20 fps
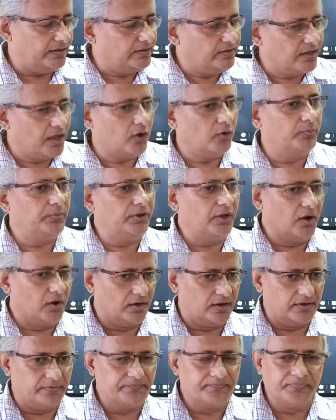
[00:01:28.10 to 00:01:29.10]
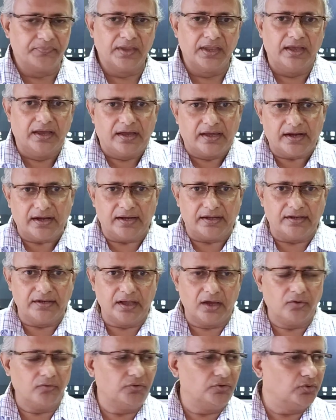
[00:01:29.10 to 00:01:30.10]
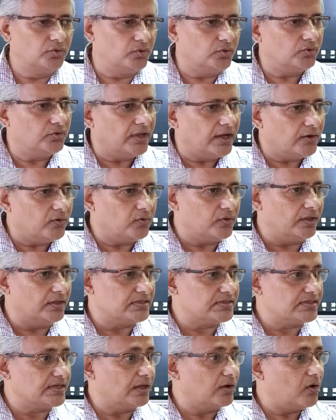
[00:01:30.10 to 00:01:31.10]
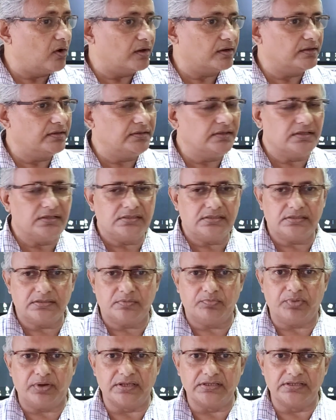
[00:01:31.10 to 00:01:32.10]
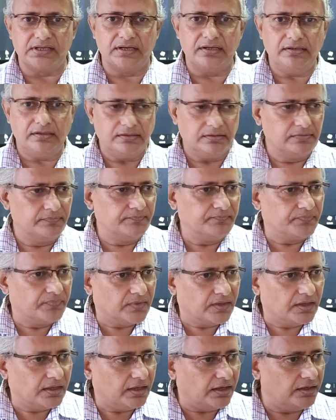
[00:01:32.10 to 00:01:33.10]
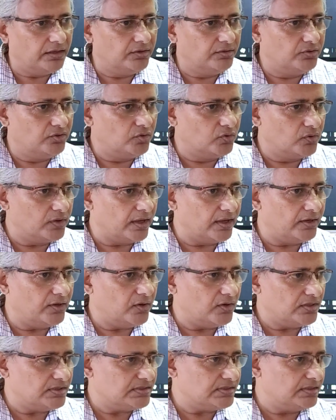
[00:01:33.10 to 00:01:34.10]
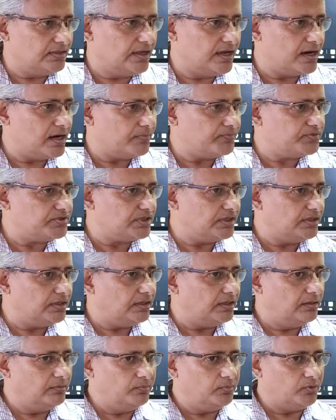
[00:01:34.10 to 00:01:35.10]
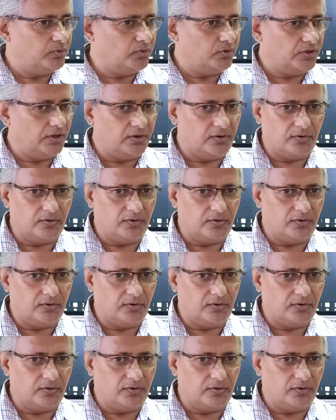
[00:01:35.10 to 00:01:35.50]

Now beyond, right? Now you know that okay, cell organelles present in eukaryotes, they are absent in prokaryotes.